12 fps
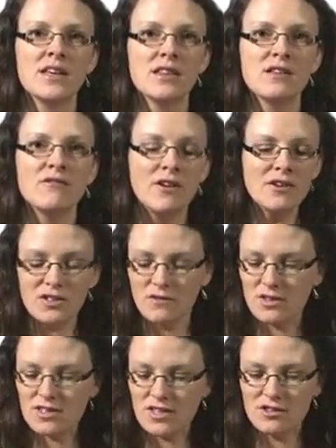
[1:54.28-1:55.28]
The function
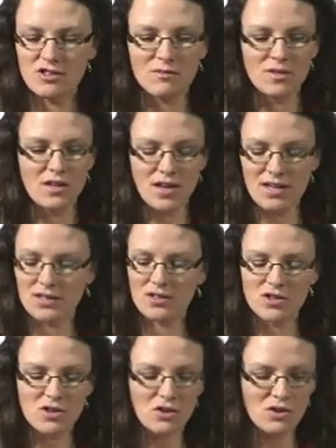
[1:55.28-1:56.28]
of the centromere, as
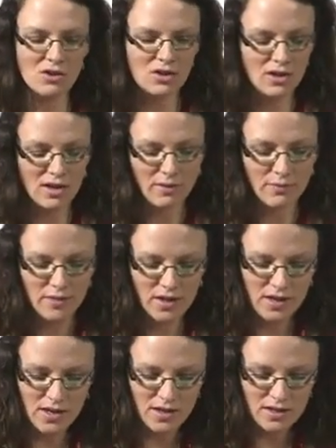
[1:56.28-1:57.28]
it's shown
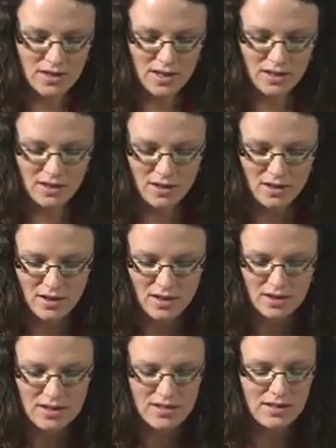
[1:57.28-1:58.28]
here down
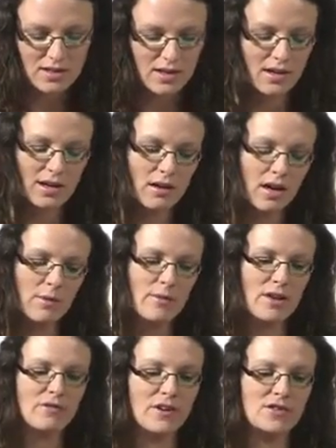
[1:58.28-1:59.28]
in this
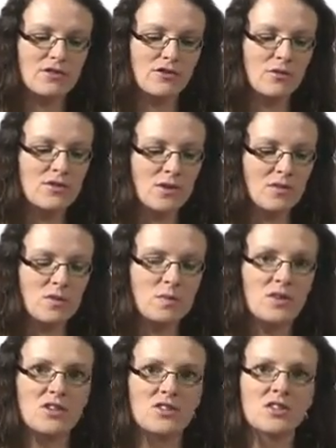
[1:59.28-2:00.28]
metaphase chromosome that's
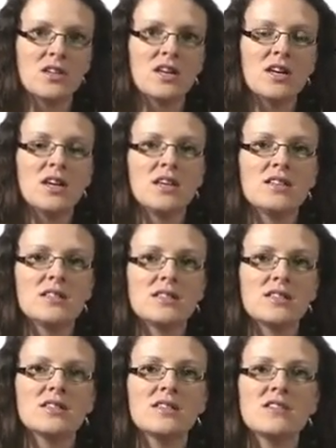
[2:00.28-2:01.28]
pictured, is
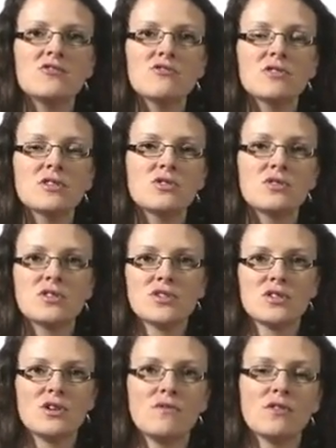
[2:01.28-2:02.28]
it's the central
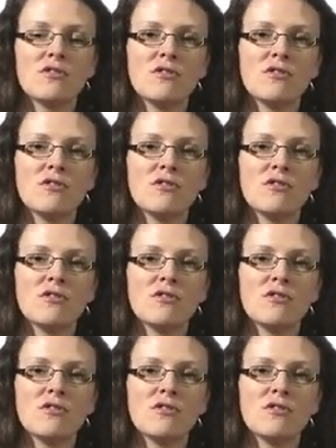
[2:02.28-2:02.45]
constriction of the